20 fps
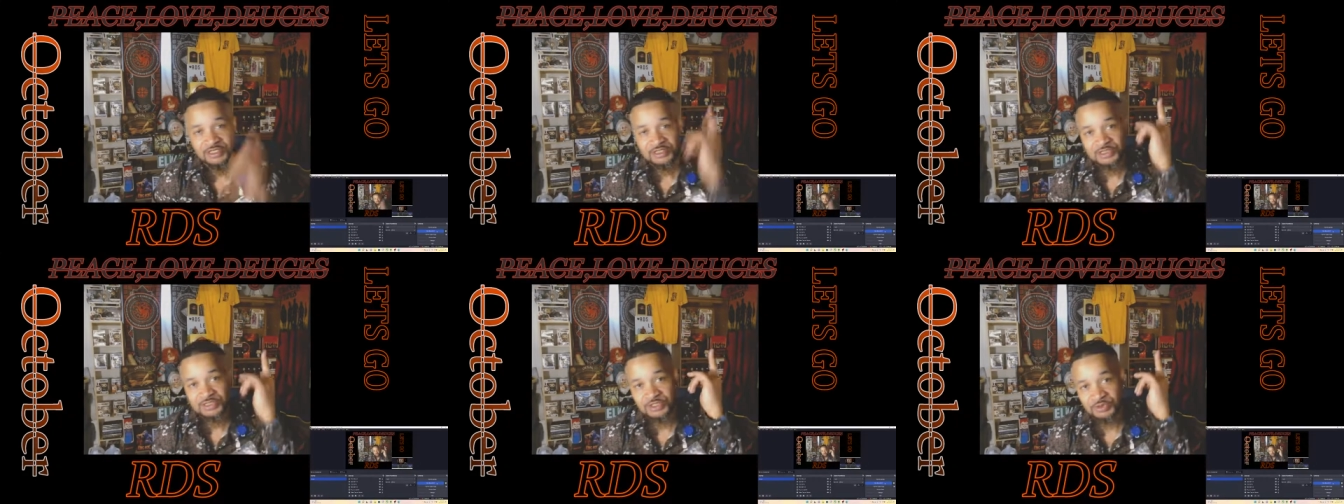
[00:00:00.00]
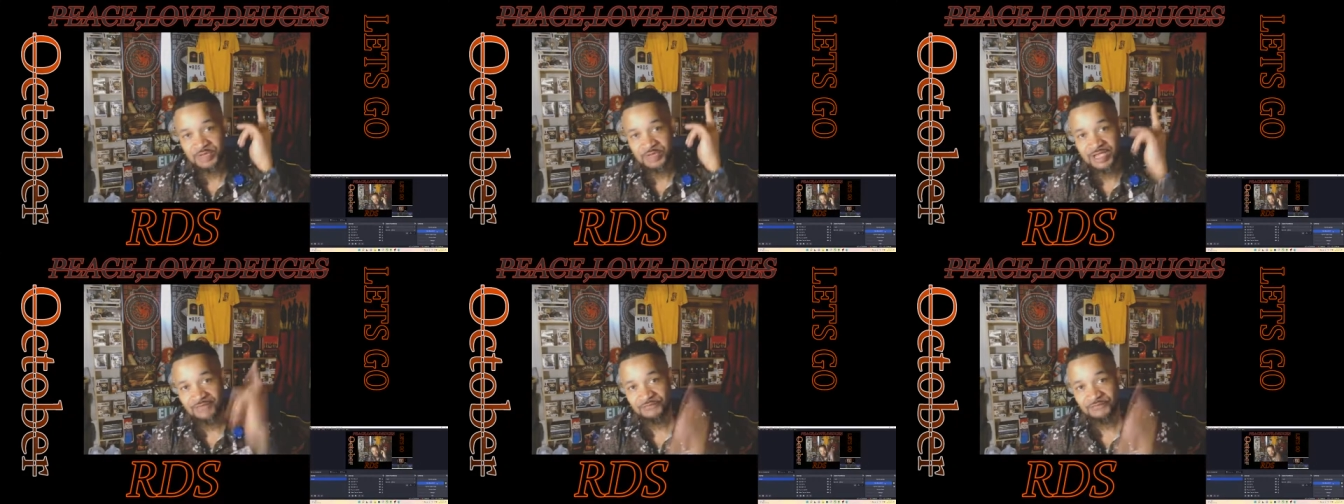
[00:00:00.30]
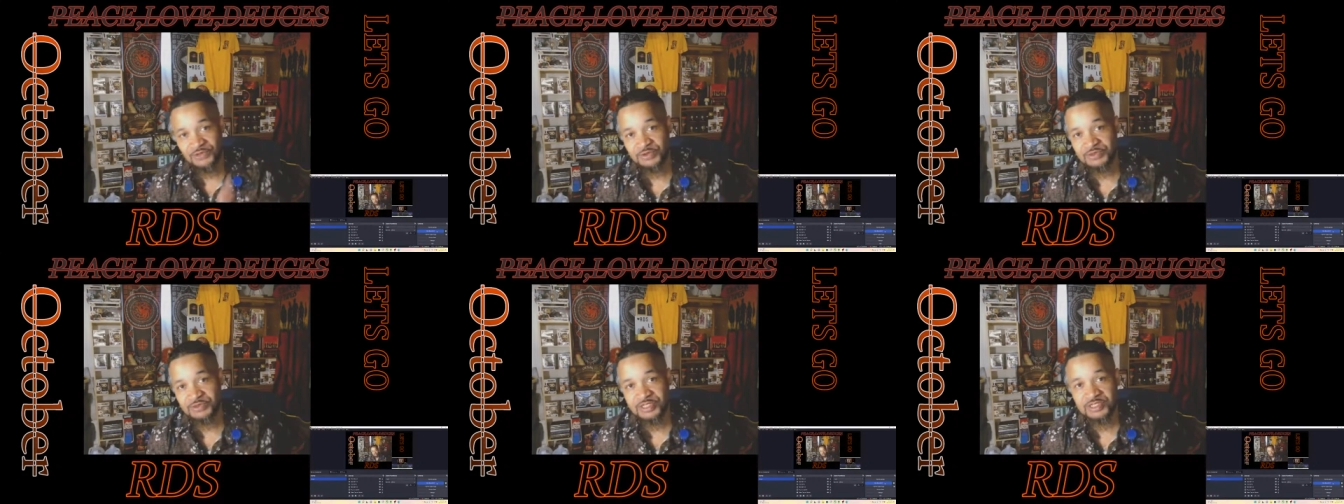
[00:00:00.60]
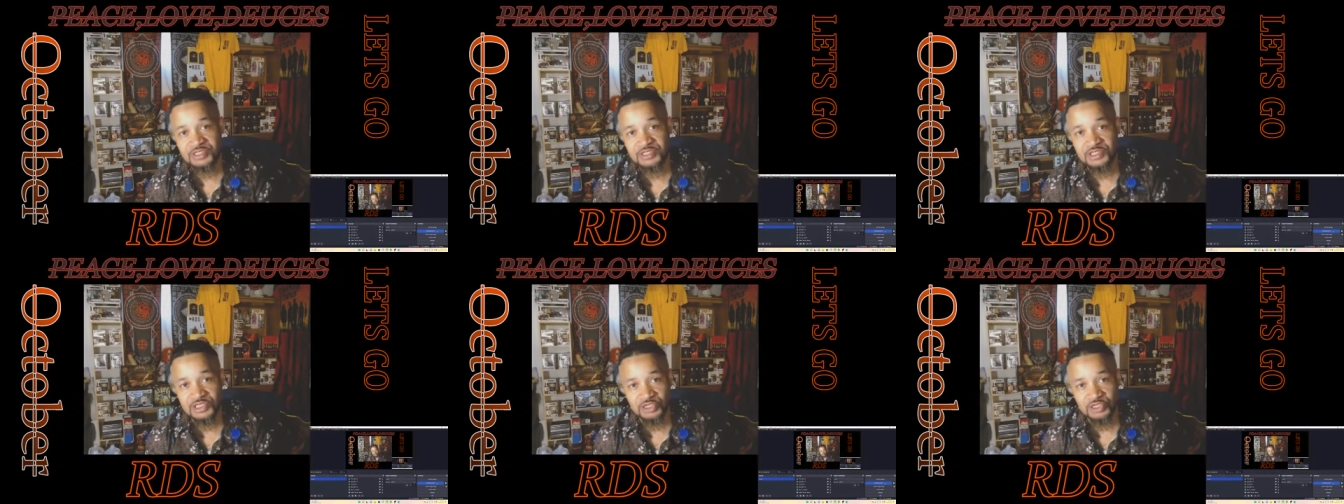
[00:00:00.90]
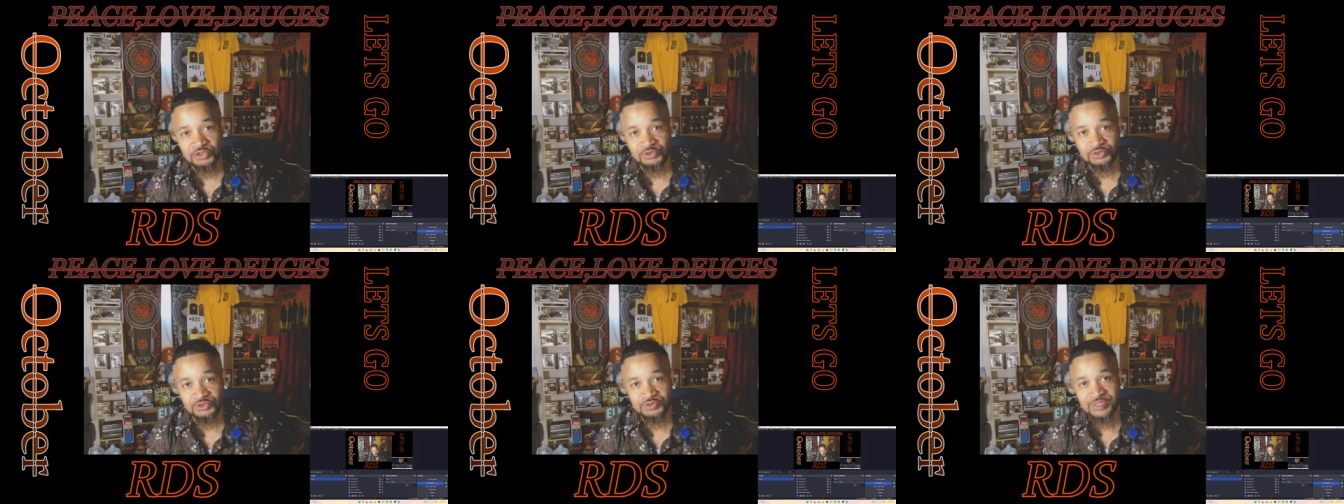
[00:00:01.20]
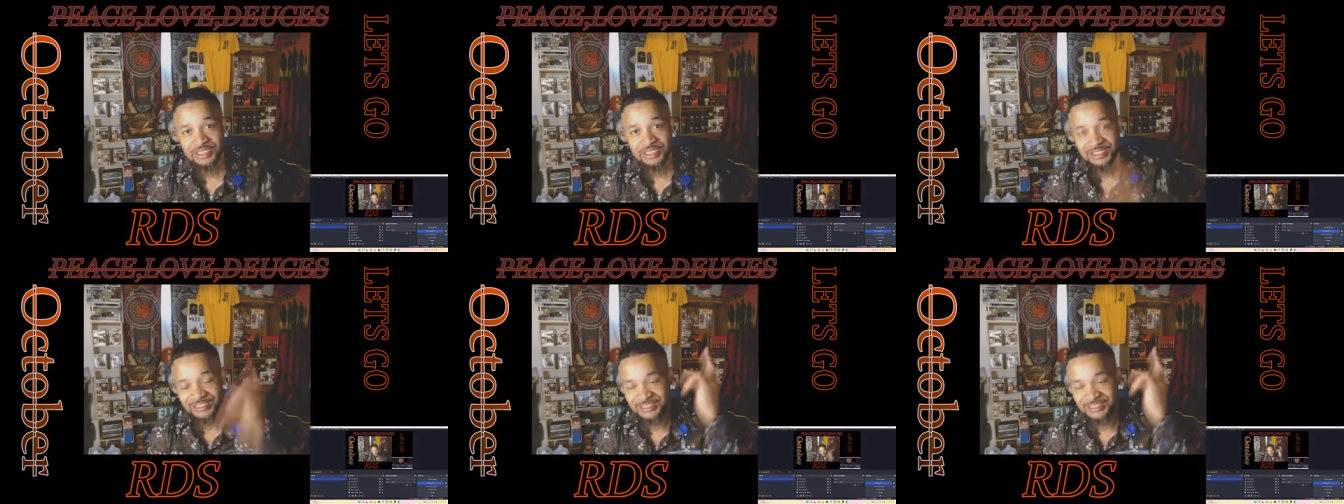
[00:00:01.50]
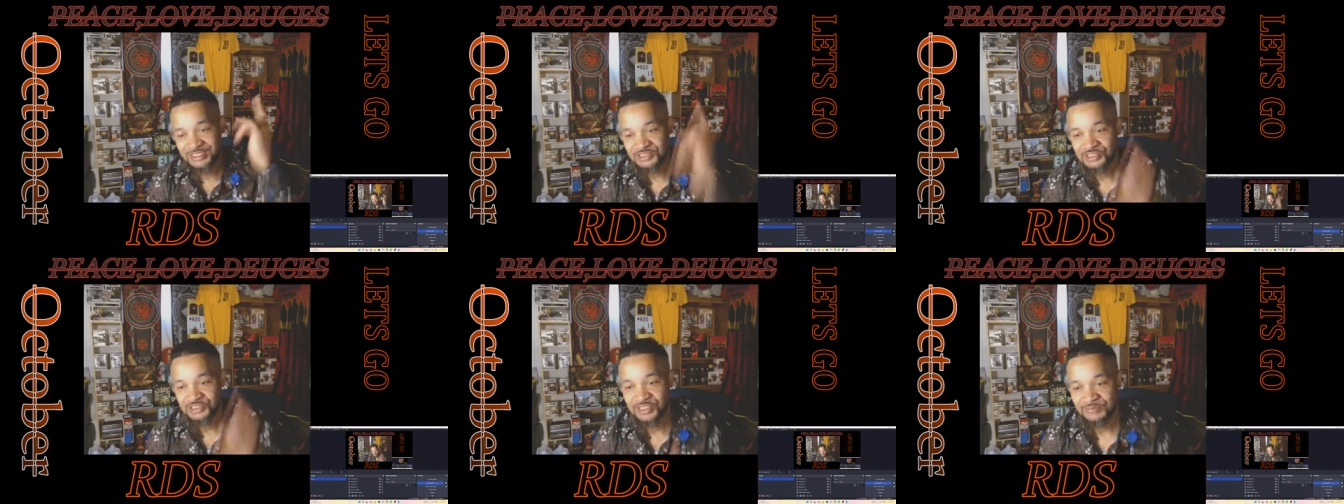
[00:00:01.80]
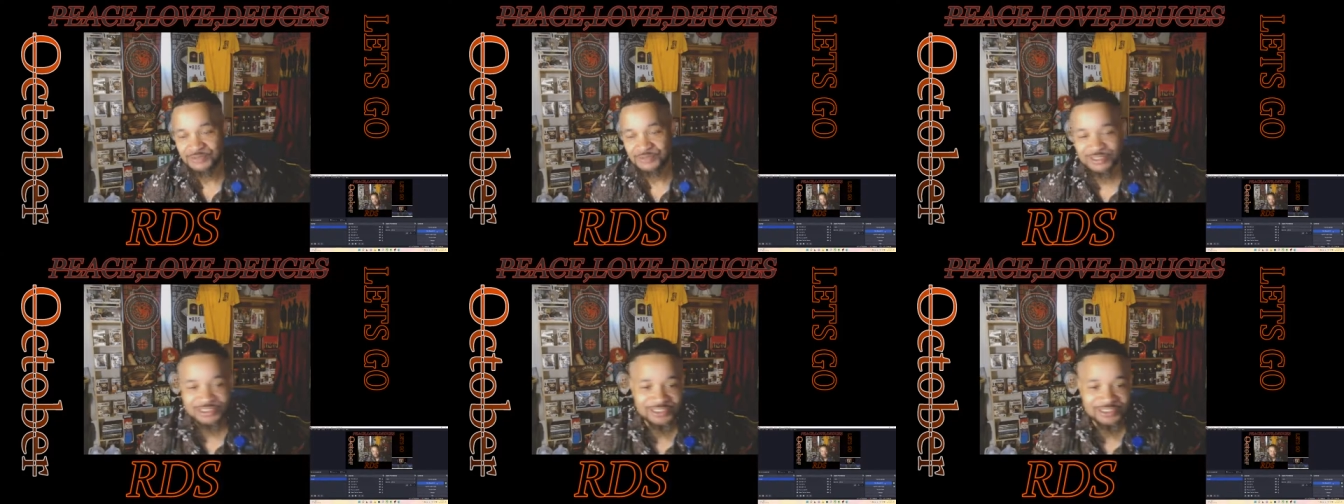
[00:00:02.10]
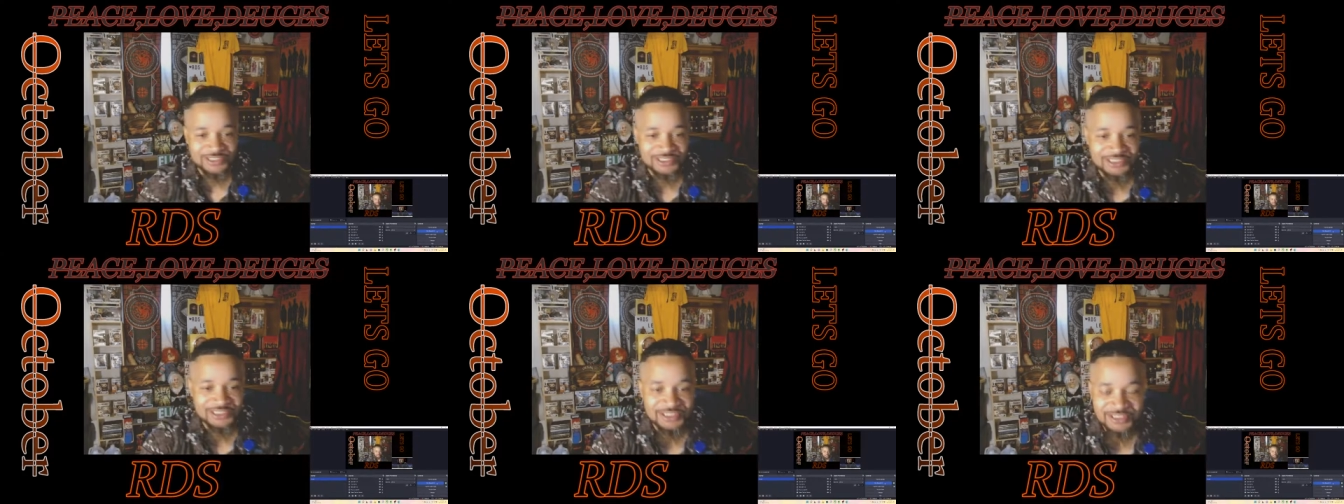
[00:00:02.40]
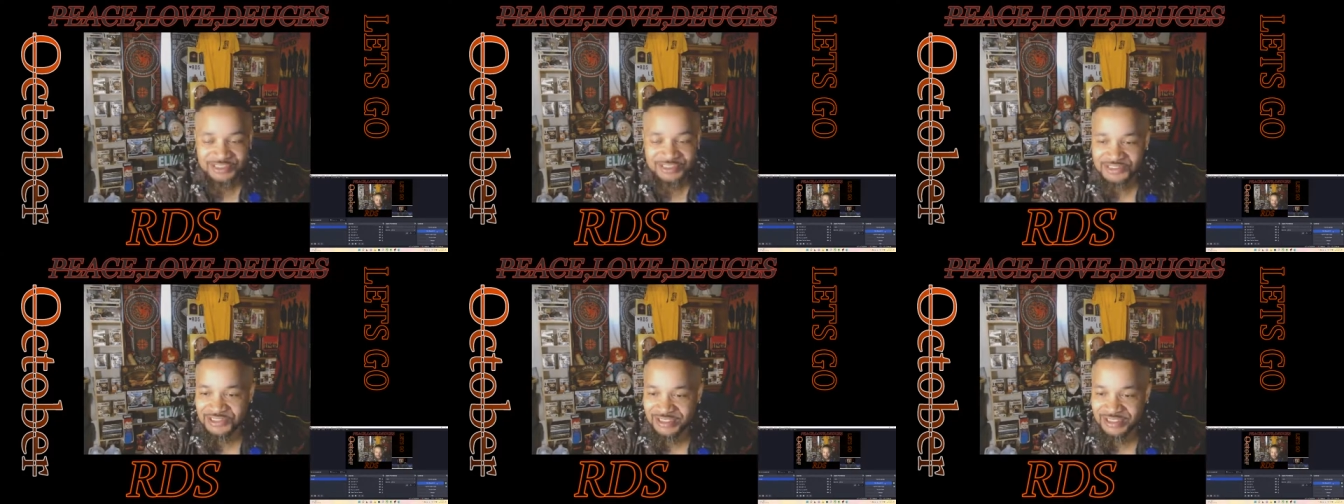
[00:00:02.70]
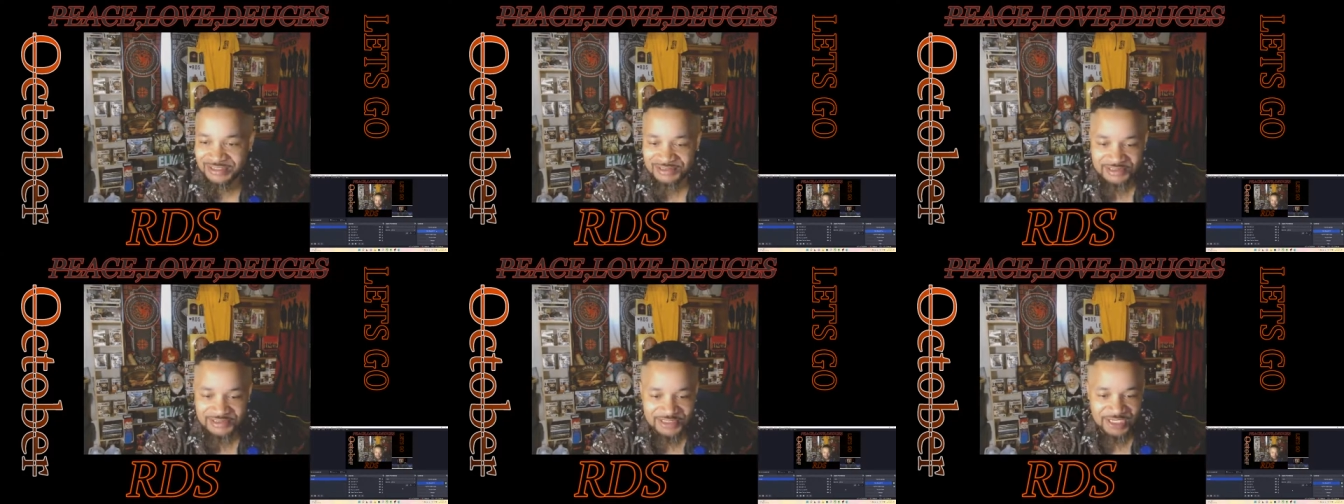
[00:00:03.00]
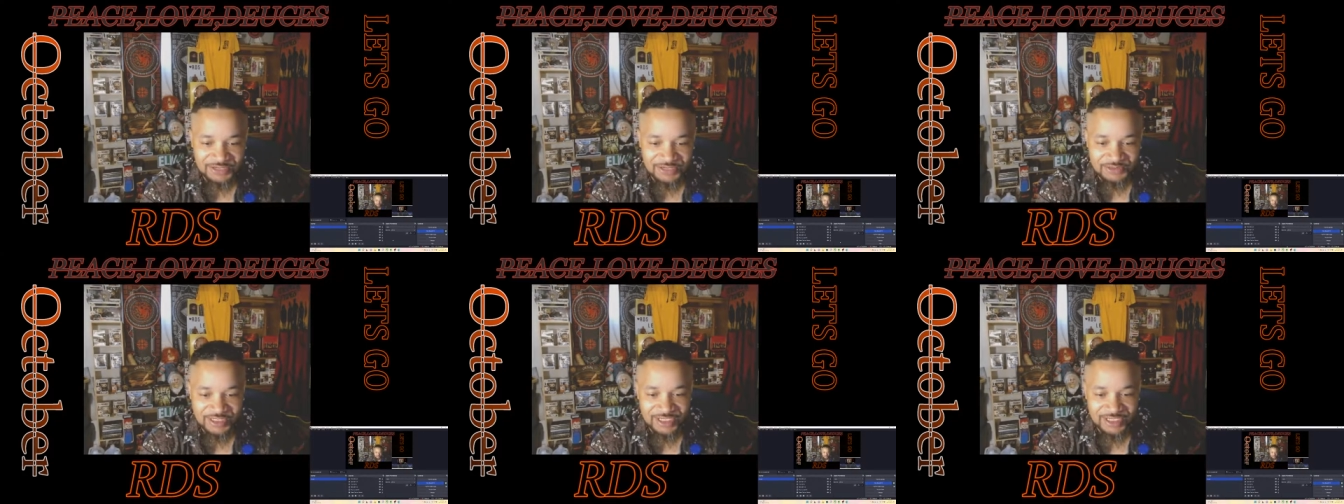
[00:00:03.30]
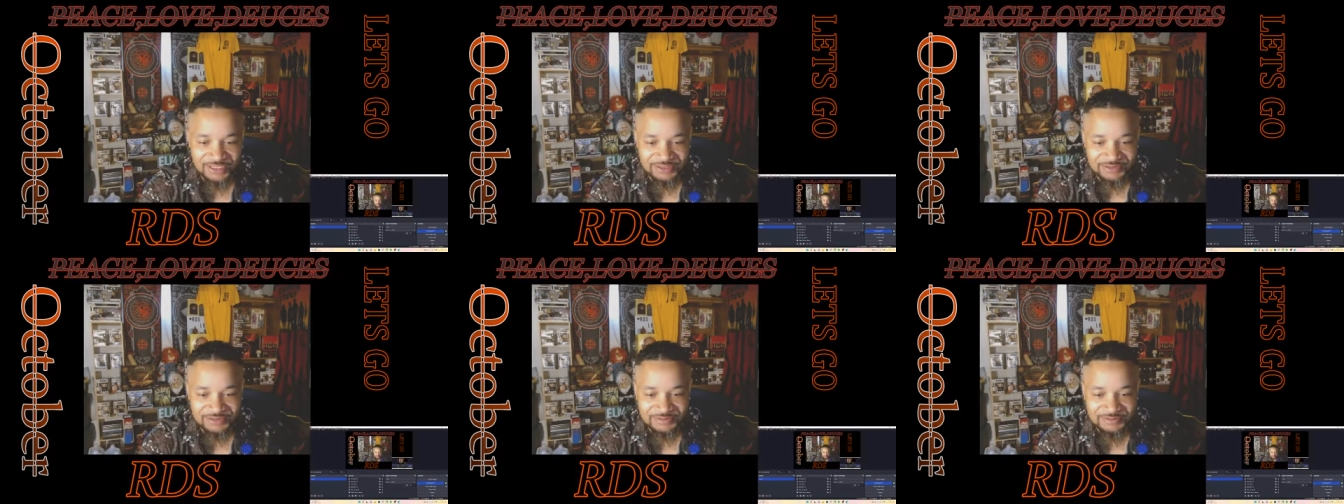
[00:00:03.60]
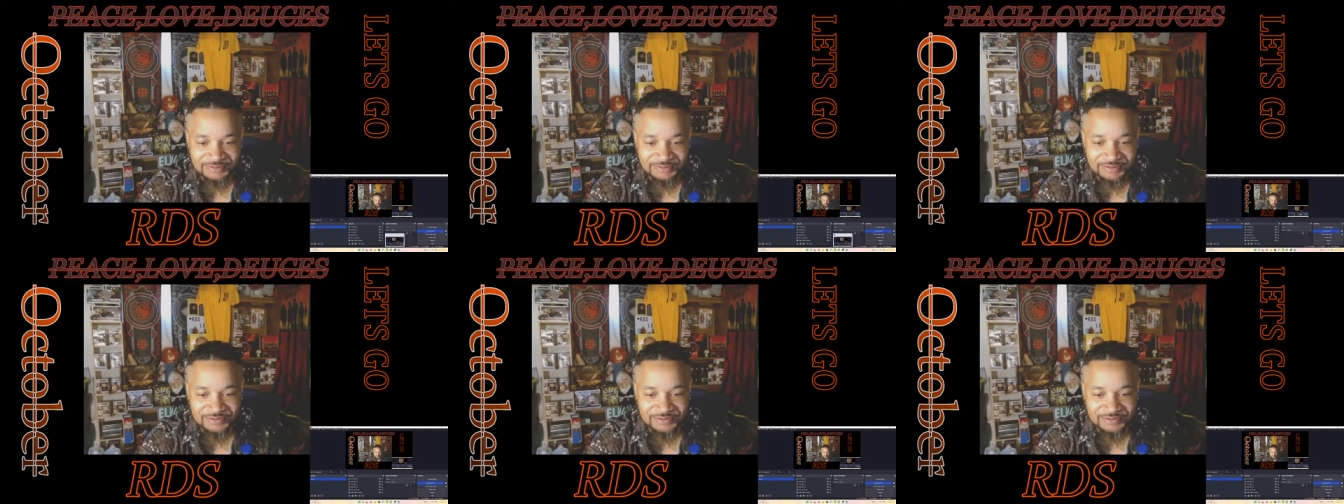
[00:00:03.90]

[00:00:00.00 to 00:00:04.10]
So without further ado, let's jump into this shit and check this out, y'all.